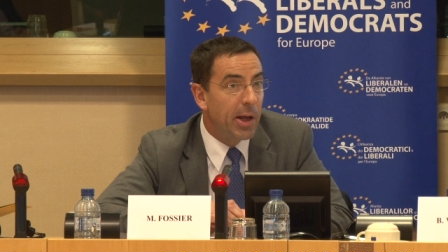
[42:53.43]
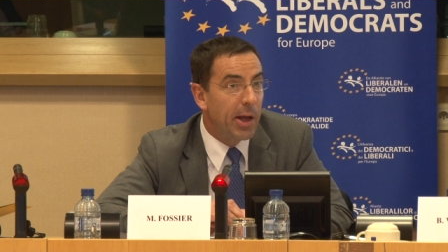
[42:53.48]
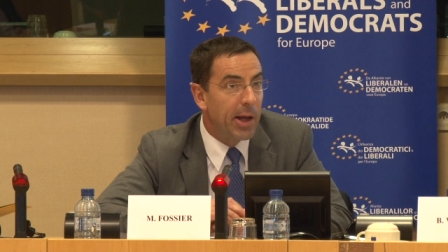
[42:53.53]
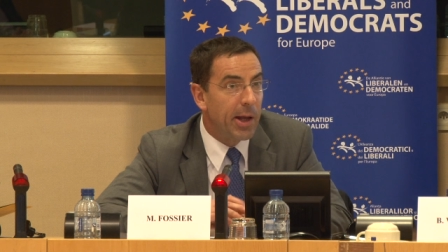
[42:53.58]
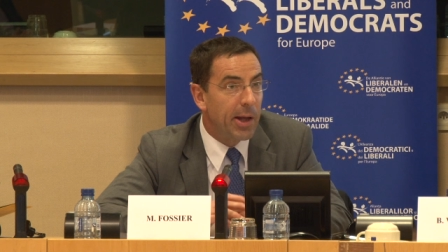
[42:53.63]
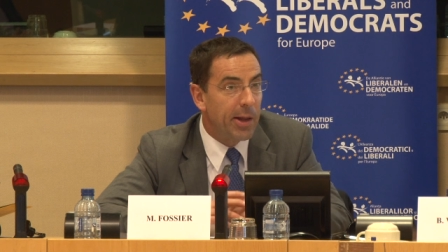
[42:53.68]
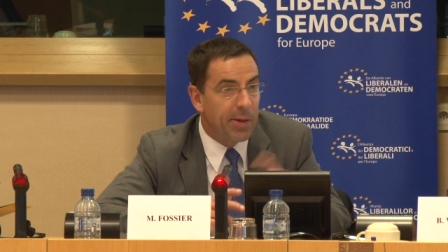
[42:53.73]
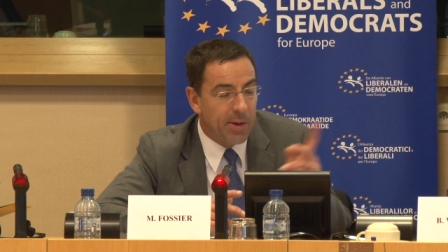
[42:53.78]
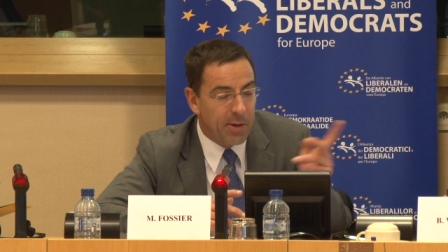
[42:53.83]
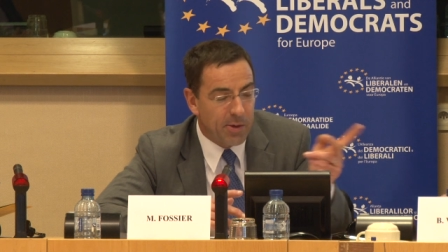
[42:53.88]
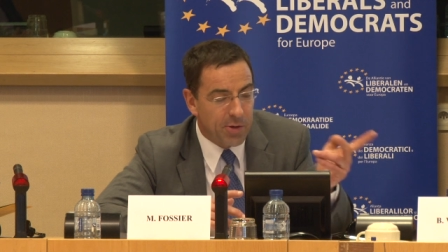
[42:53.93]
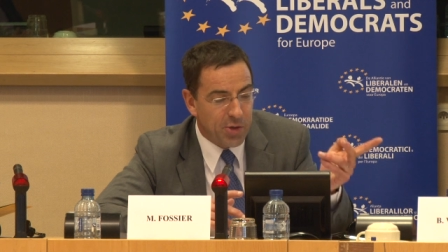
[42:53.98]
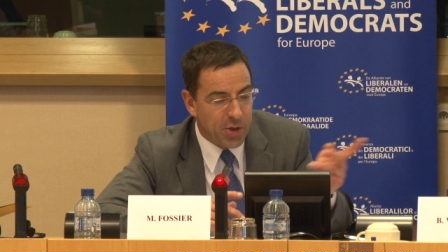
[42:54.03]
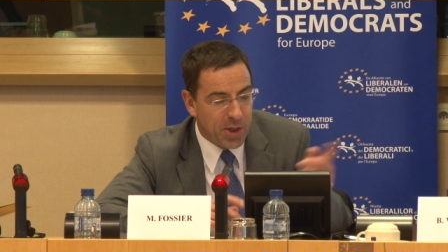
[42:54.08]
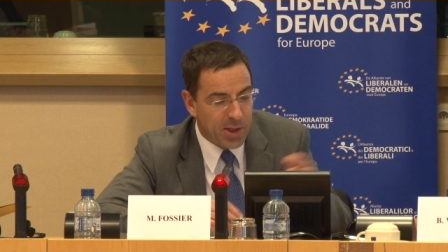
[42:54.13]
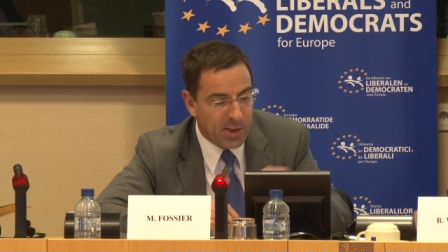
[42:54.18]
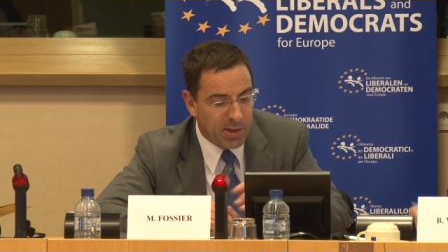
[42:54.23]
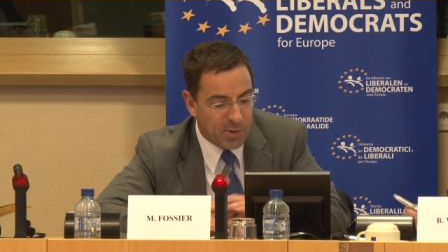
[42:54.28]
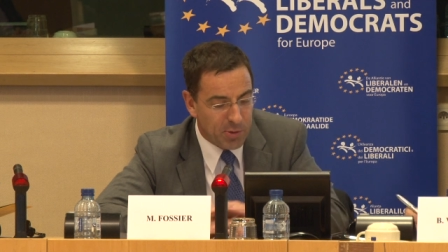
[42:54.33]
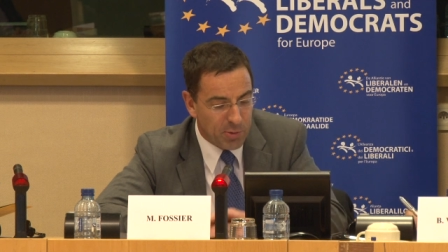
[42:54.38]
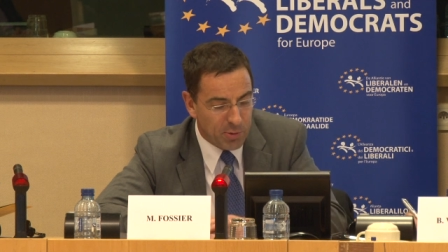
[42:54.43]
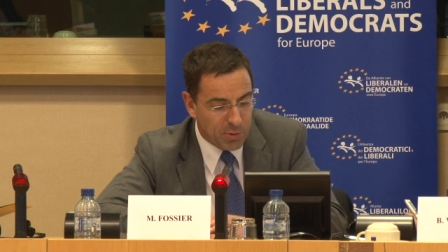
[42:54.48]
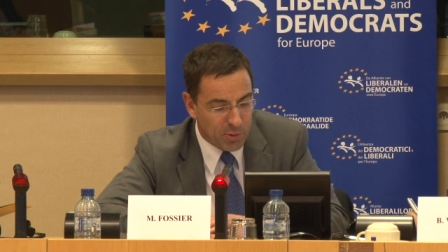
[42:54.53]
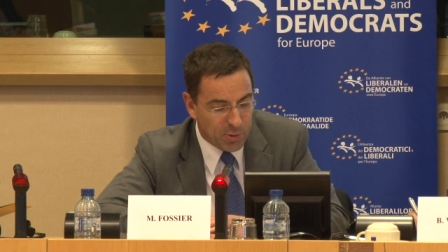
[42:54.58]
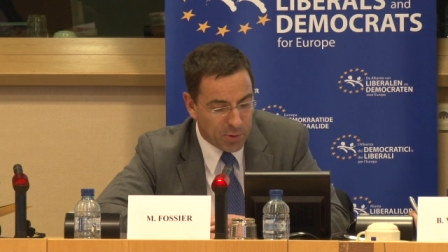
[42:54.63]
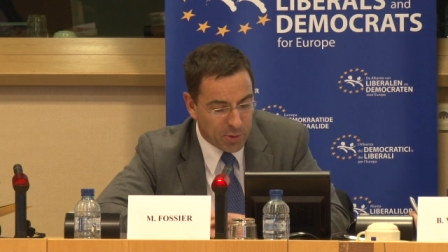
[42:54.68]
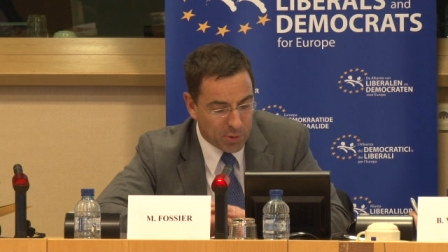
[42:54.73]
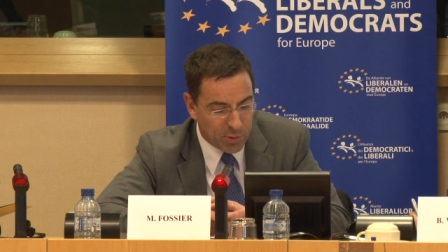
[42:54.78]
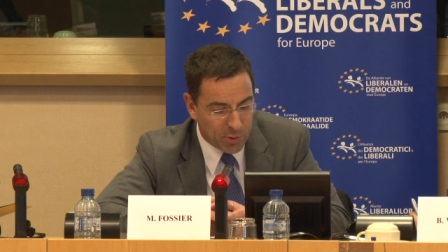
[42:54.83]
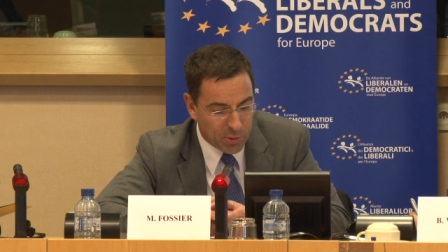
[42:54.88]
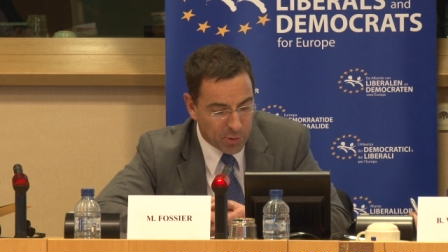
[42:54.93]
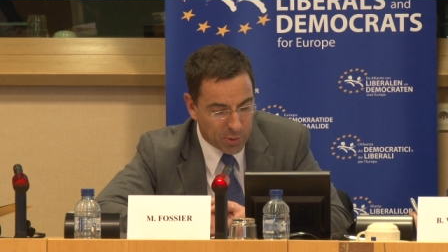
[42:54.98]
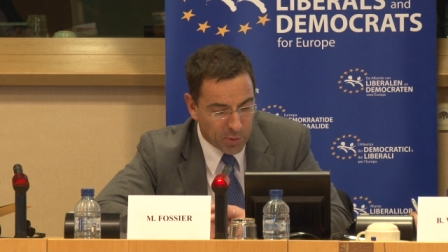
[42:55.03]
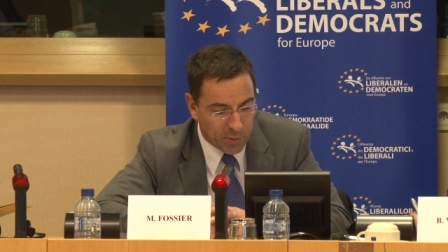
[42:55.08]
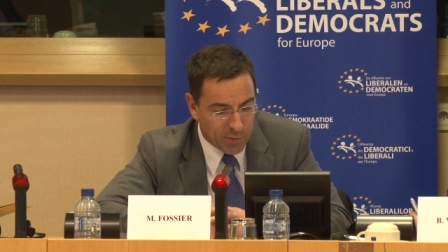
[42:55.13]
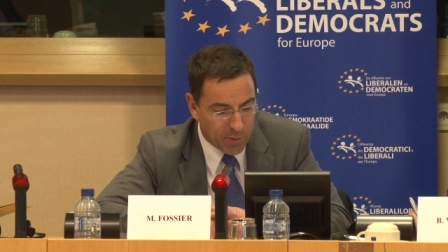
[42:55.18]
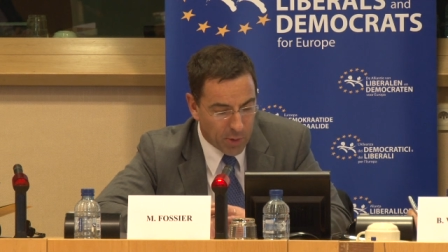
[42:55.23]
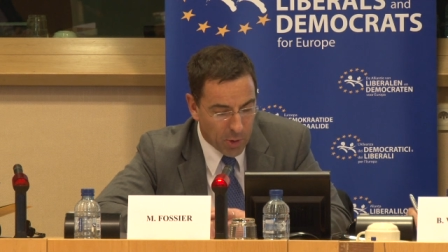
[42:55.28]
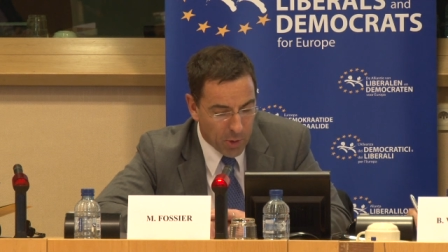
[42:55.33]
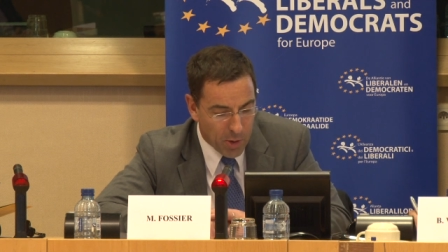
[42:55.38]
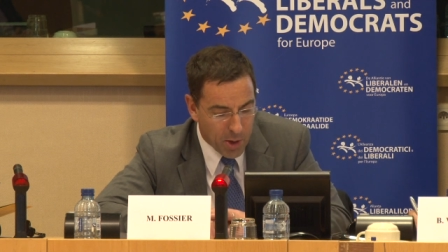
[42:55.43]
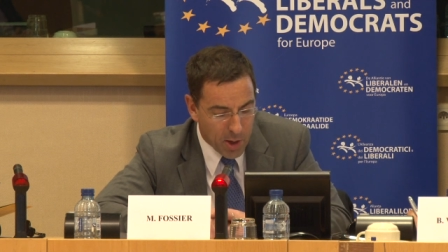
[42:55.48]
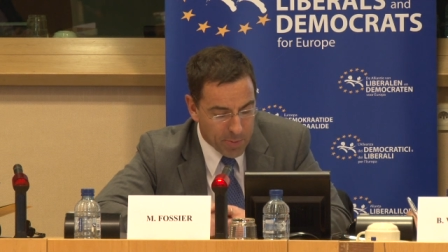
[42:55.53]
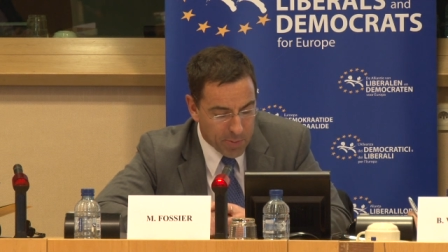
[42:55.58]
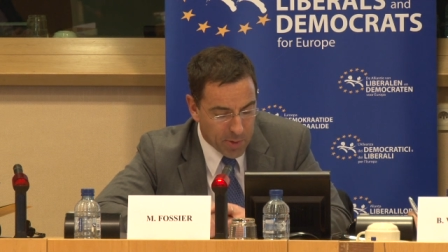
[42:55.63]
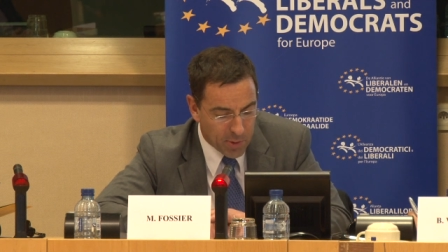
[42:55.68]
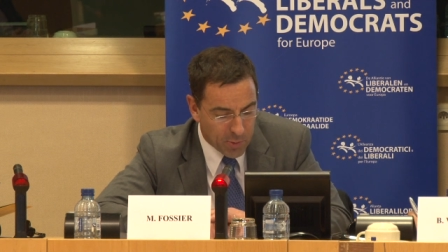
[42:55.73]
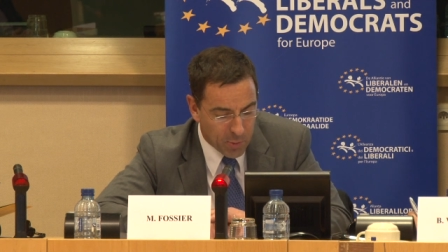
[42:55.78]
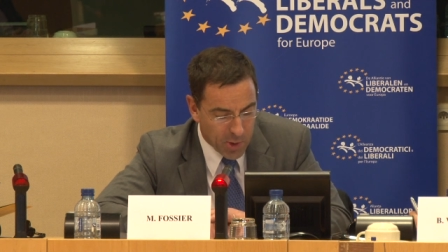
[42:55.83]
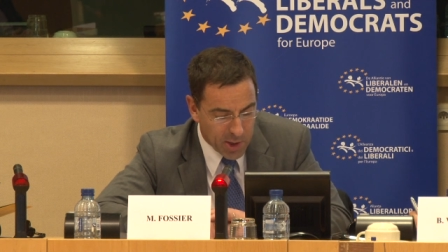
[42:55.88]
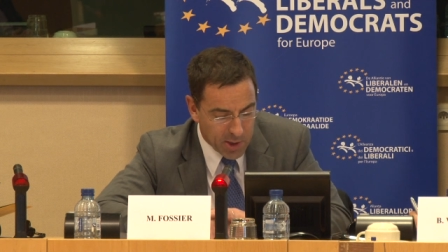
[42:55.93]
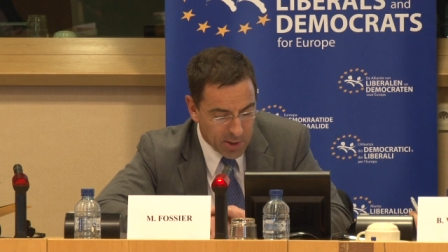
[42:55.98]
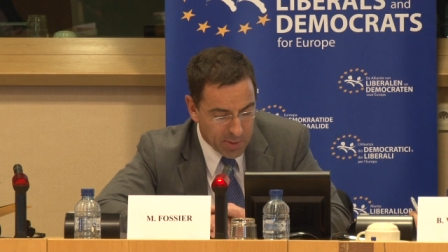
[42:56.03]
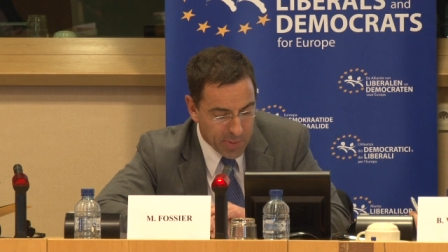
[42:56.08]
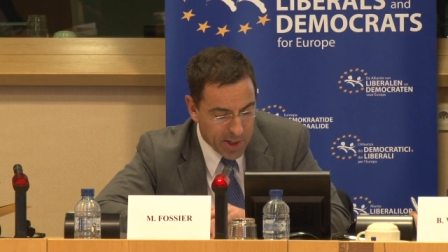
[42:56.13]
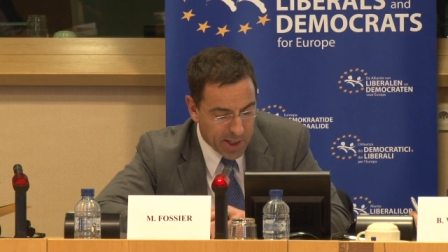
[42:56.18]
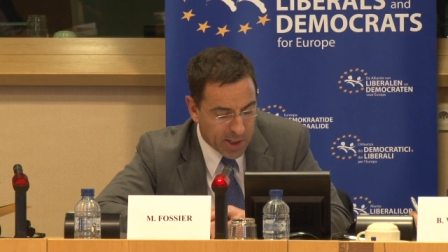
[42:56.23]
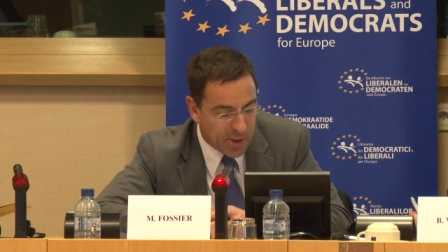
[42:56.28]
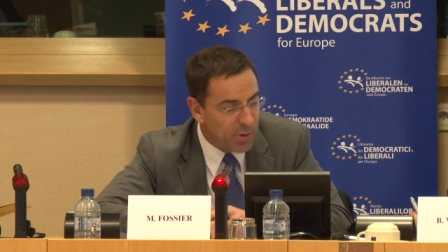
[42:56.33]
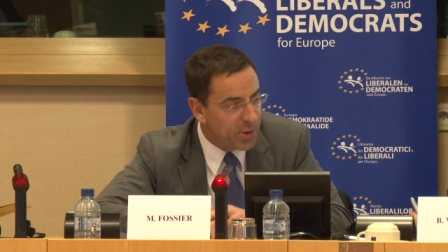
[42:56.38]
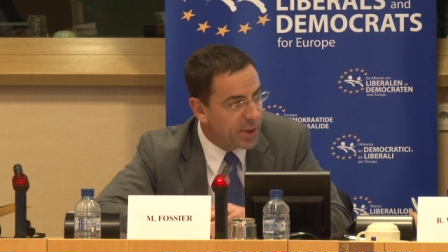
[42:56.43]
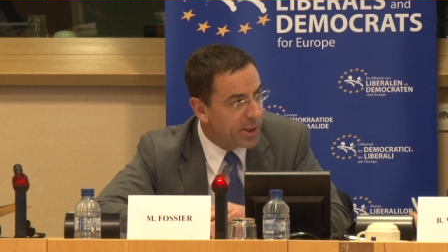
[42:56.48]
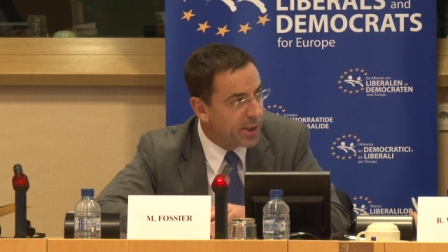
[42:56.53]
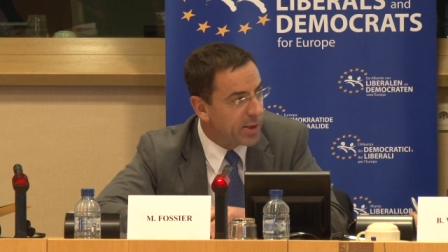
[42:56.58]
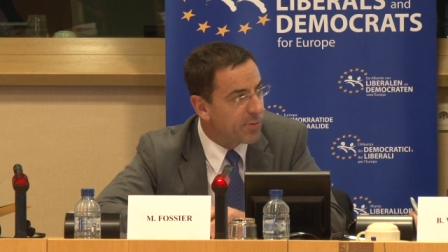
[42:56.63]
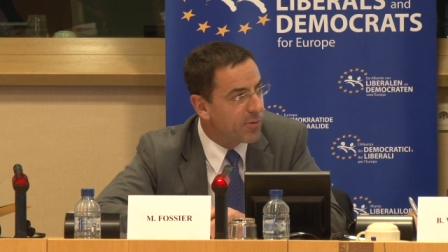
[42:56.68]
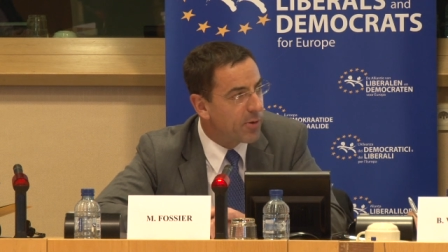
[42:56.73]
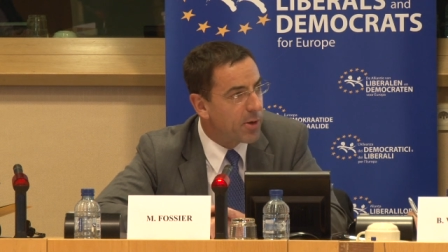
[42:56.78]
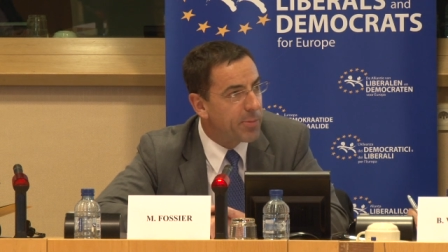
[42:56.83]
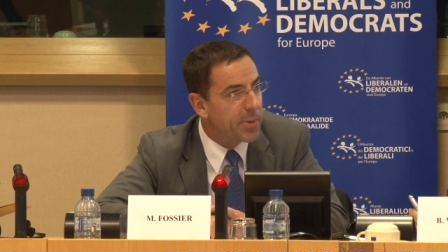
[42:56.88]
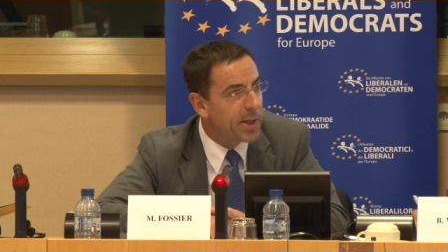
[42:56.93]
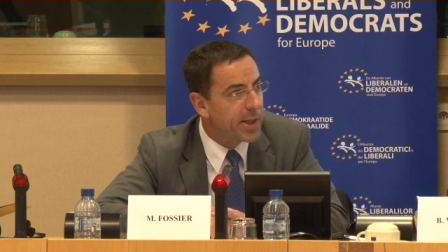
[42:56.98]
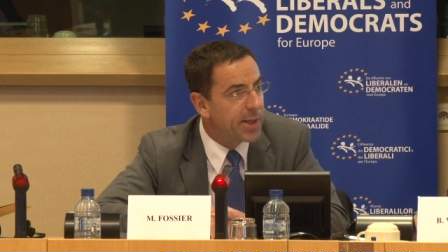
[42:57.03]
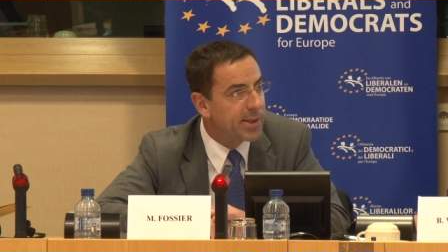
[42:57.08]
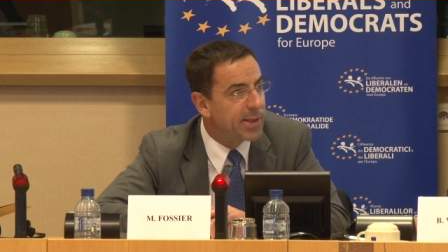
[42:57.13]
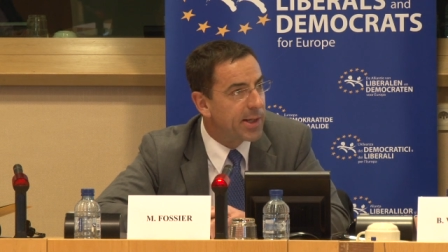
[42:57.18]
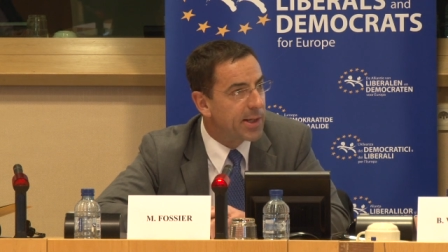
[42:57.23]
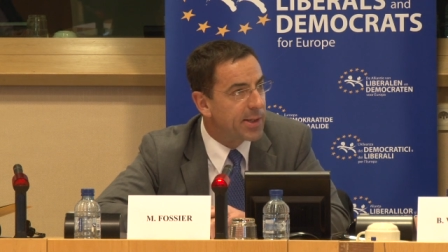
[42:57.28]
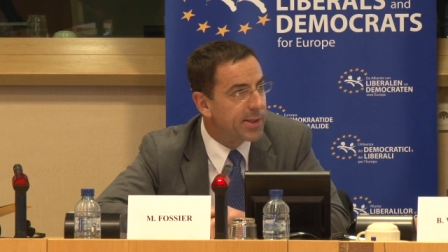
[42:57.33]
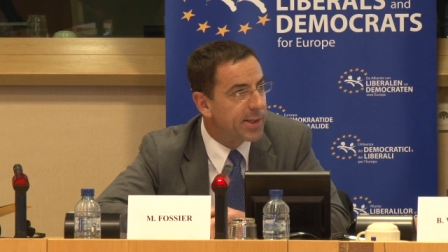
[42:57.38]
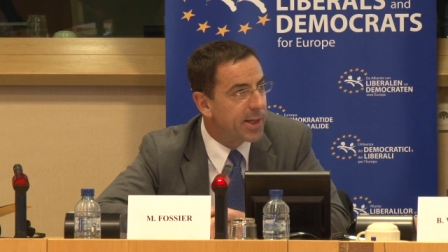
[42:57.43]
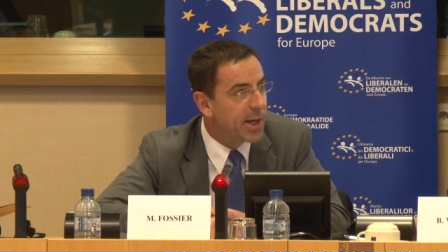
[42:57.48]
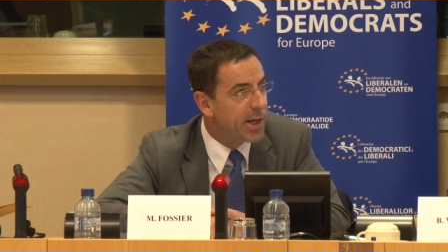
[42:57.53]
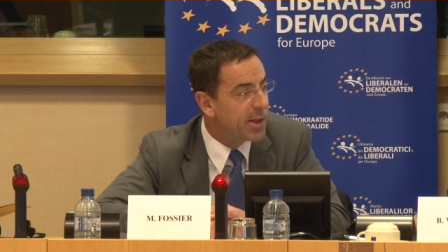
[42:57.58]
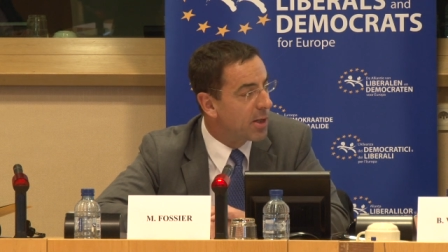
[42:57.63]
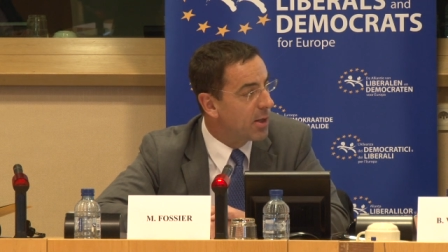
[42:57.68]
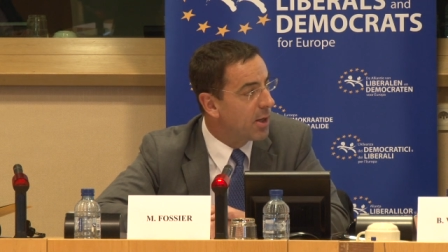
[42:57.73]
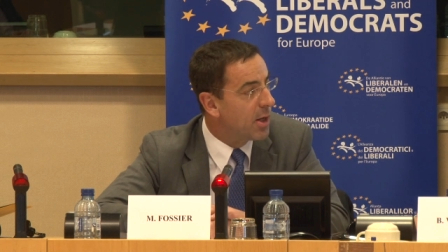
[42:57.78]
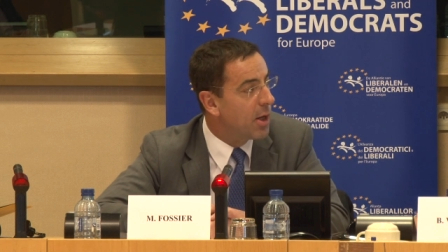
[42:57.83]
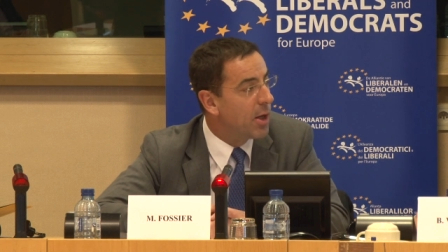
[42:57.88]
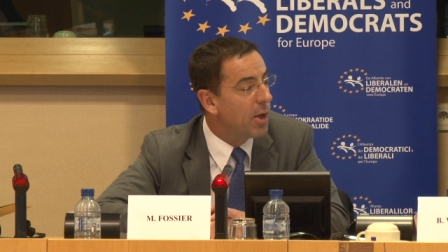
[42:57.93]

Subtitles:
And just to follow up on what my colleague from NSN said,